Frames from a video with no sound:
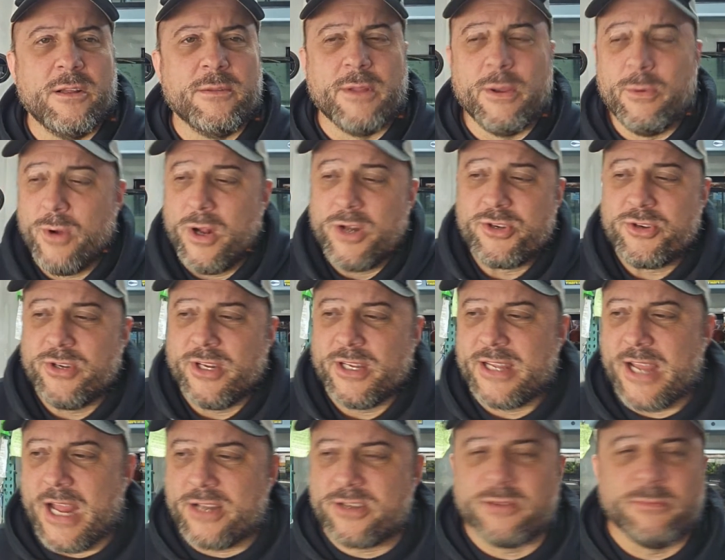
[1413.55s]
They want you to
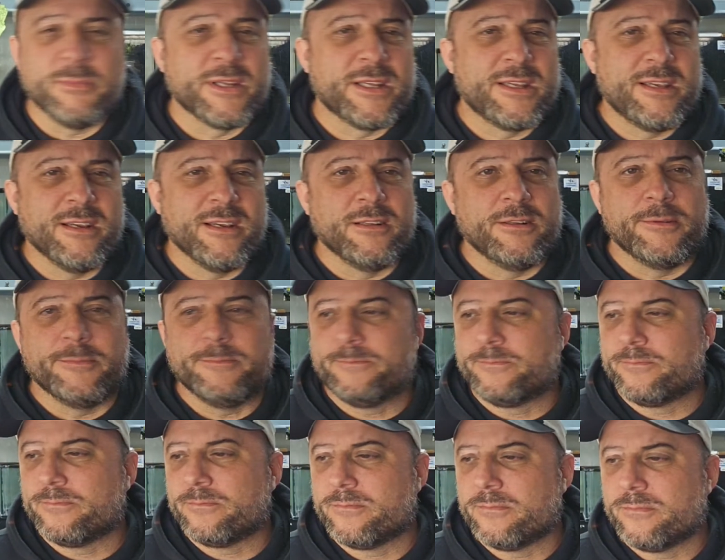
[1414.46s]
catch them and kill them,
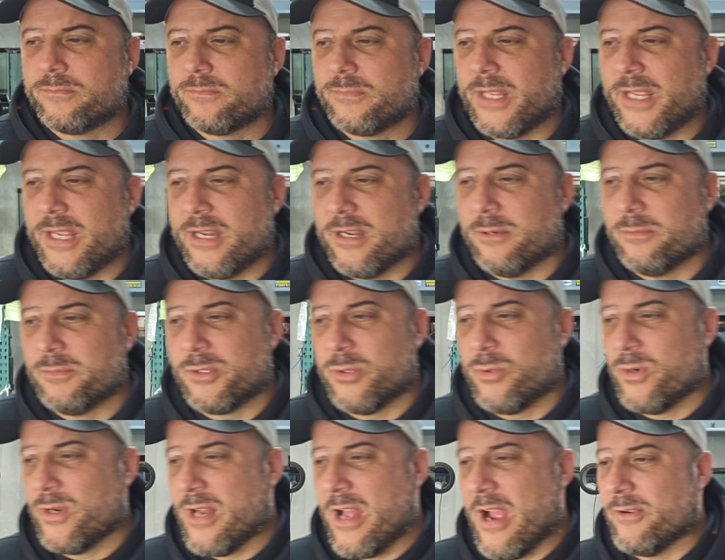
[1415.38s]
eat them, do
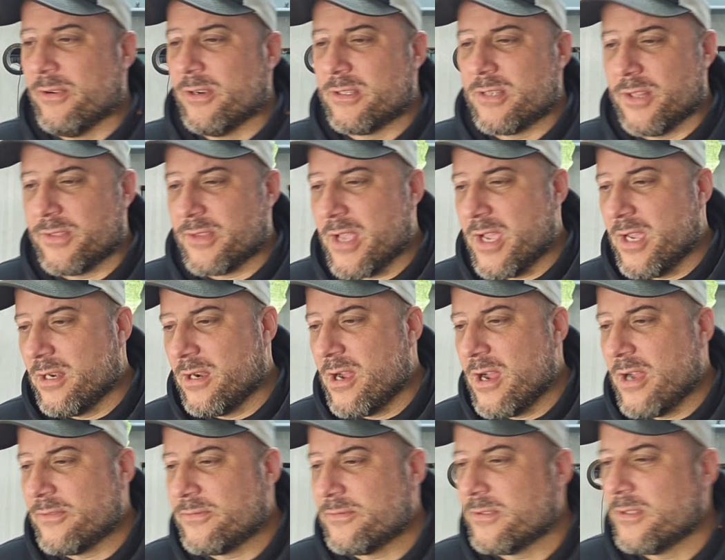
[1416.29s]
whatever, cut the head
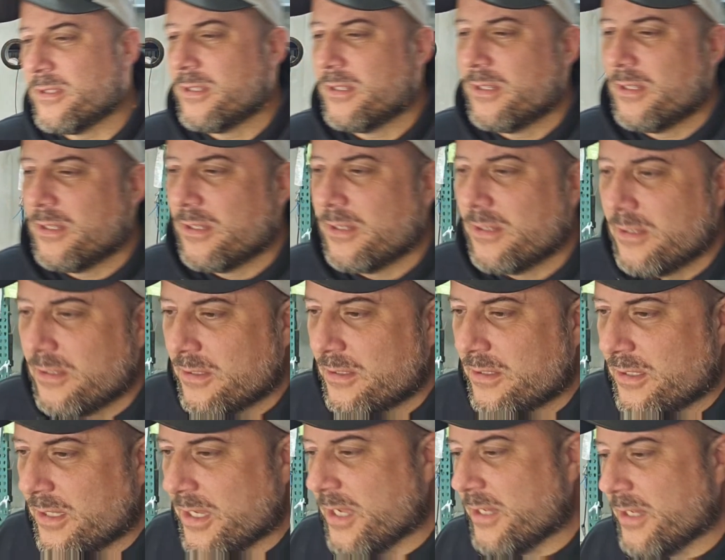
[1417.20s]
off,
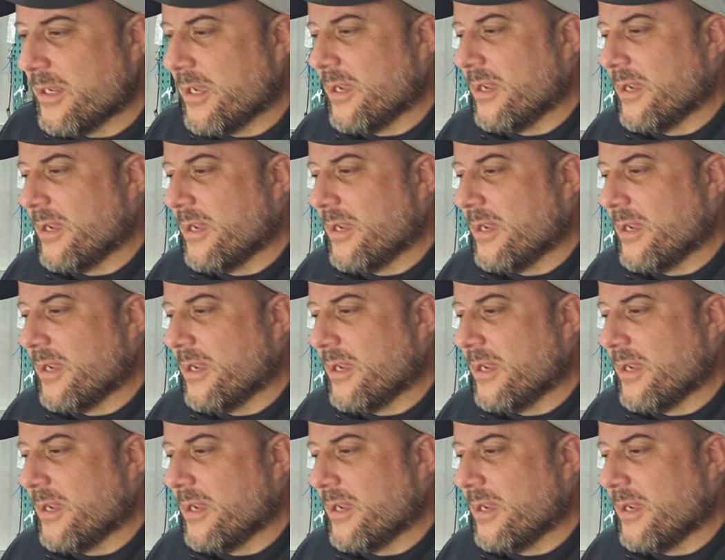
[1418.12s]
and